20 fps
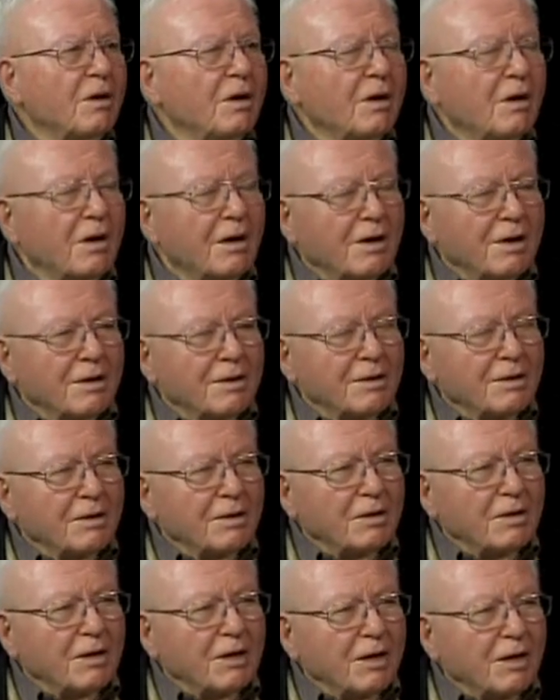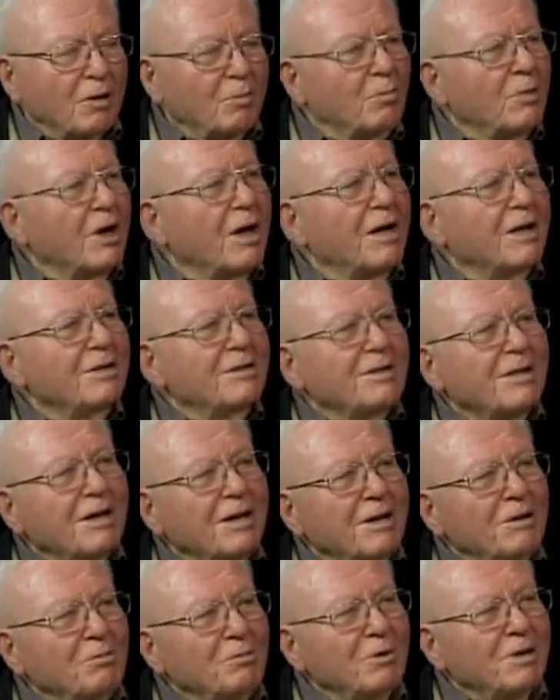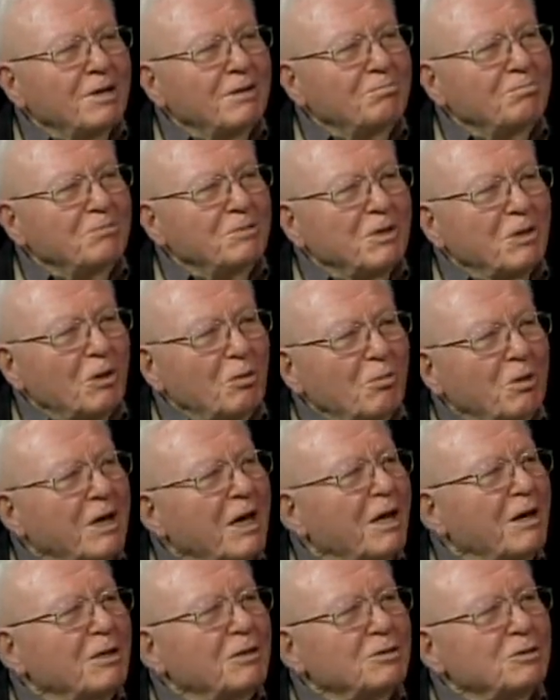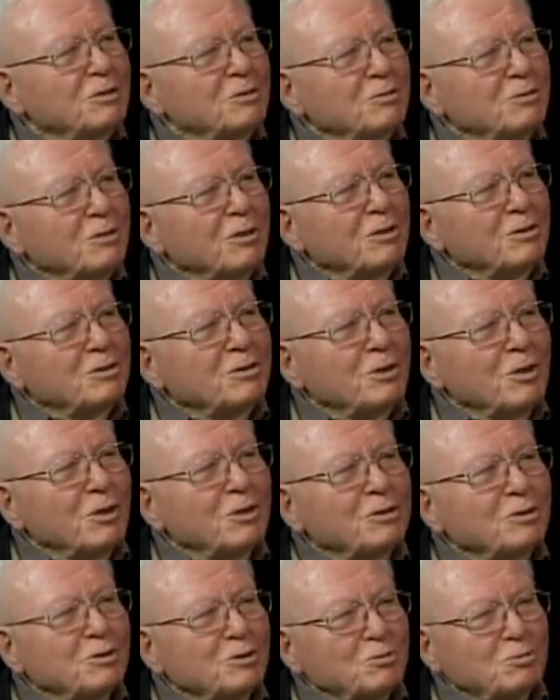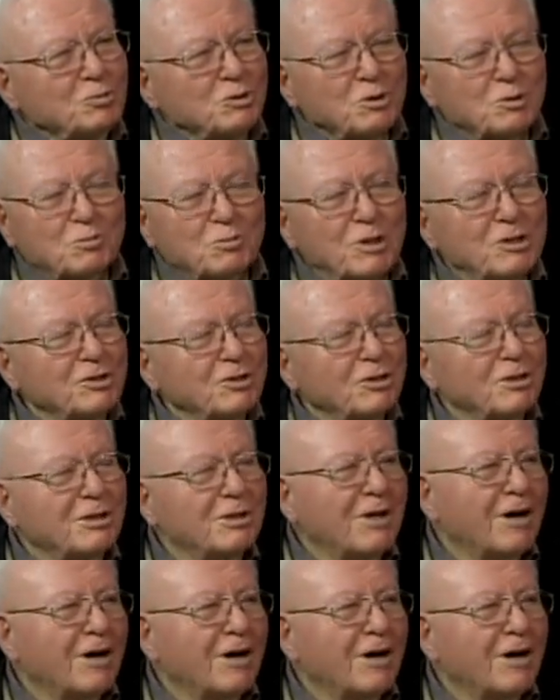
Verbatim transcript: Uh, in my day, we you know we had a, a, a special